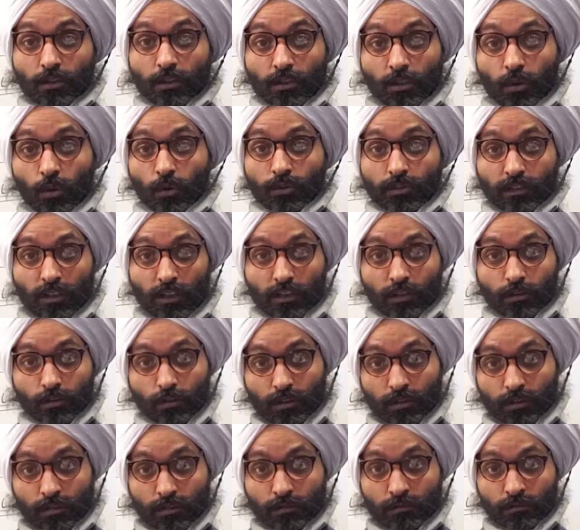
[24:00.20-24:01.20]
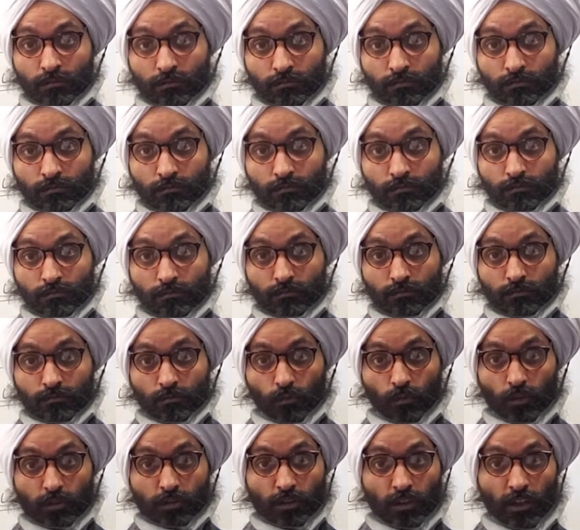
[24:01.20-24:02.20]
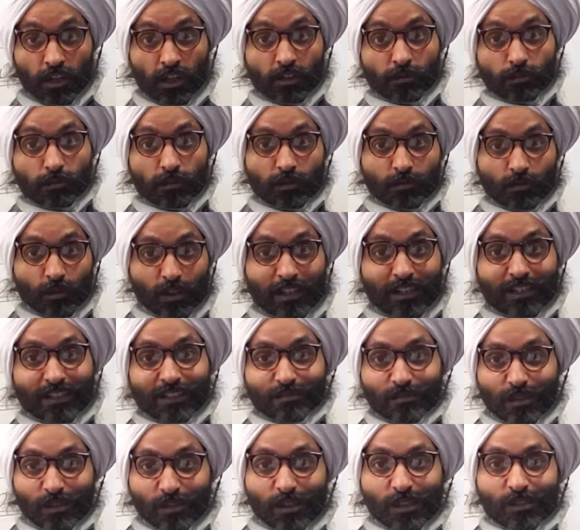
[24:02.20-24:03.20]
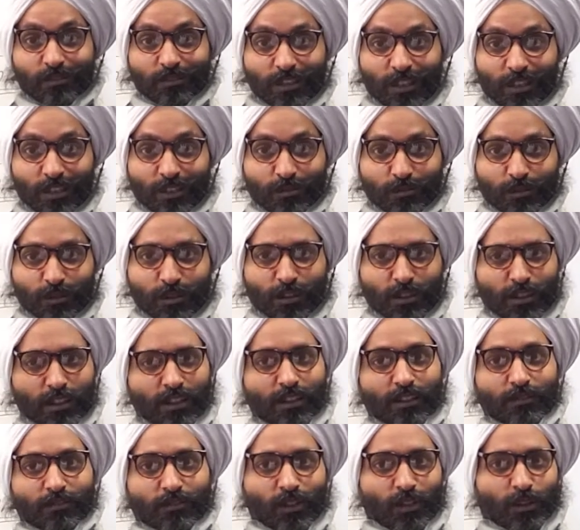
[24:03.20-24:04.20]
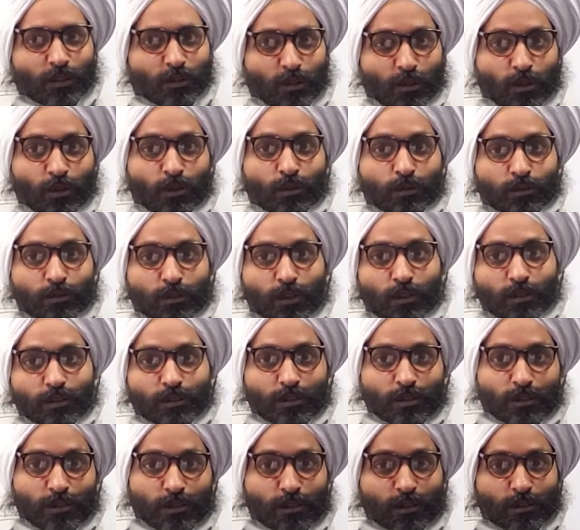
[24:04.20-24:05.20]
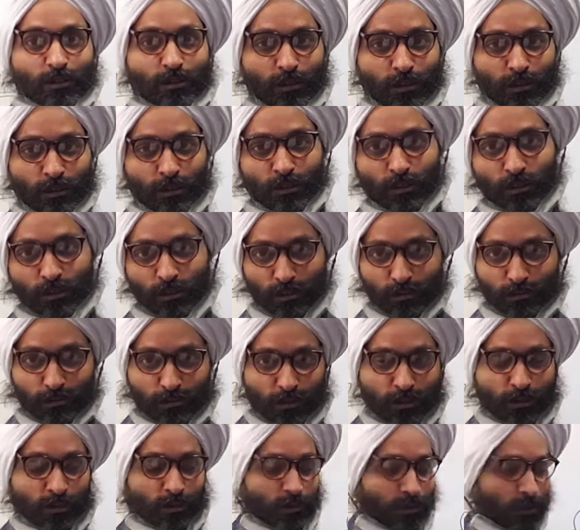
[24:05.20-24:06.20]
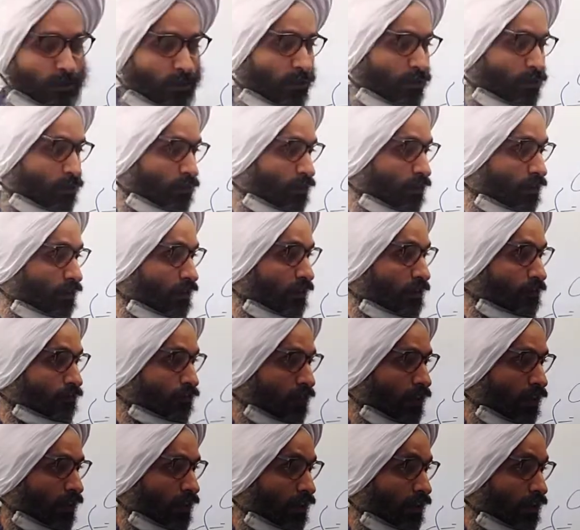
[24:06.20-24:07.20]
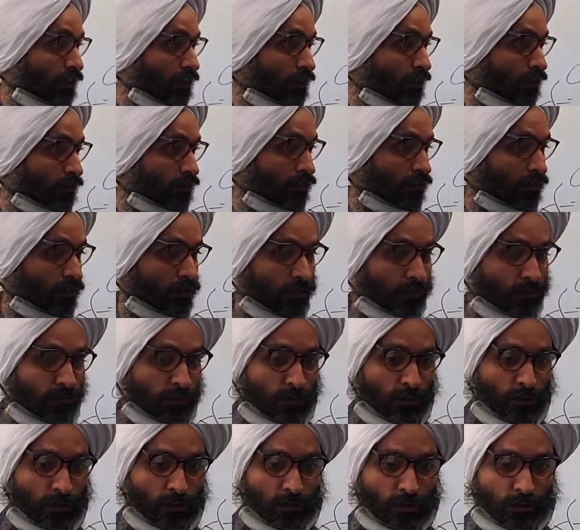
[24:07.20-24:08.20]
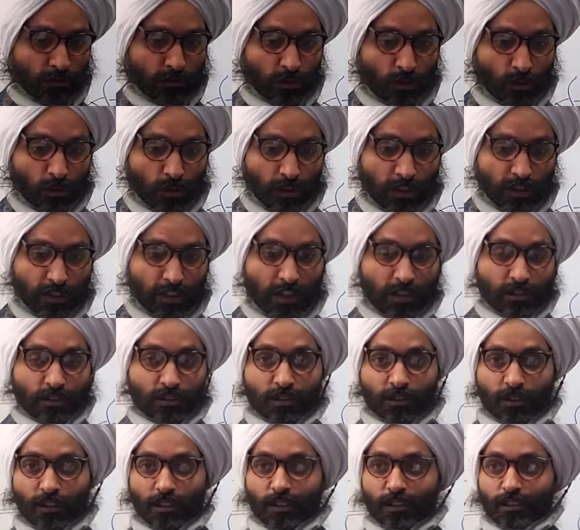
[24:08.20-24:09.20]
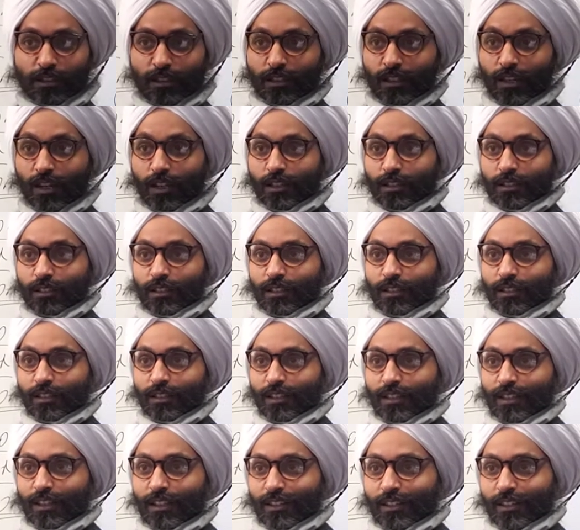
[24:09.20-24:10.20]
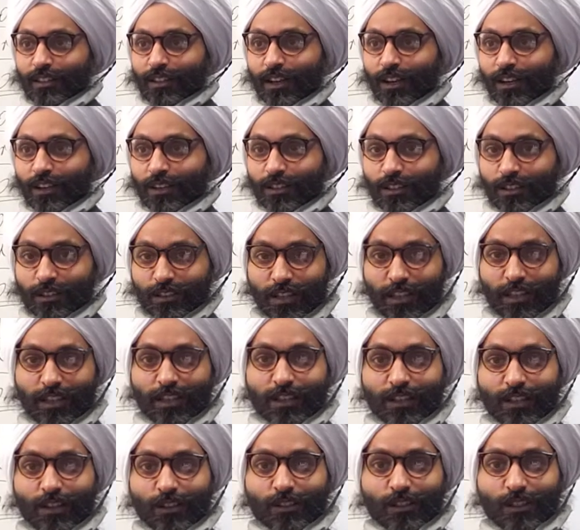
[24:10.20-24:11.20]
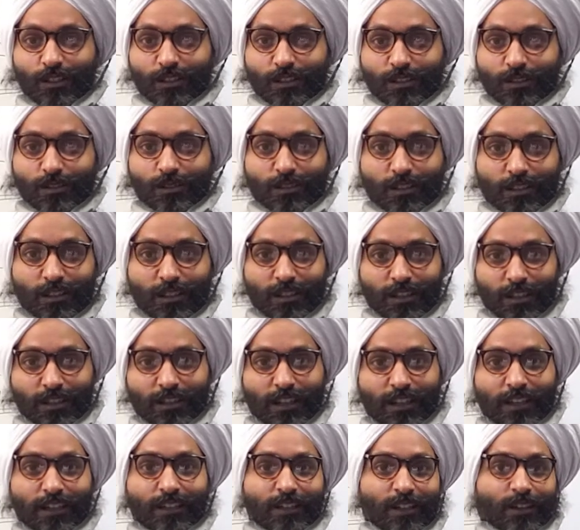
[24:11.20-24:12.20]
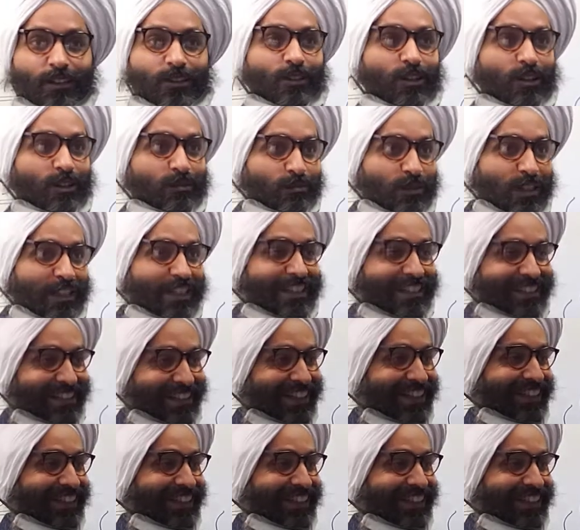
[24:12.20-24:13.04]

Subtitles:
you it goes the other way too. What your husband wears, my wife tells me, Dr. Gill, or Rabia, she calls me, if you wear that shirt, they're not gonna take it out on you, they're gonna take it out on me.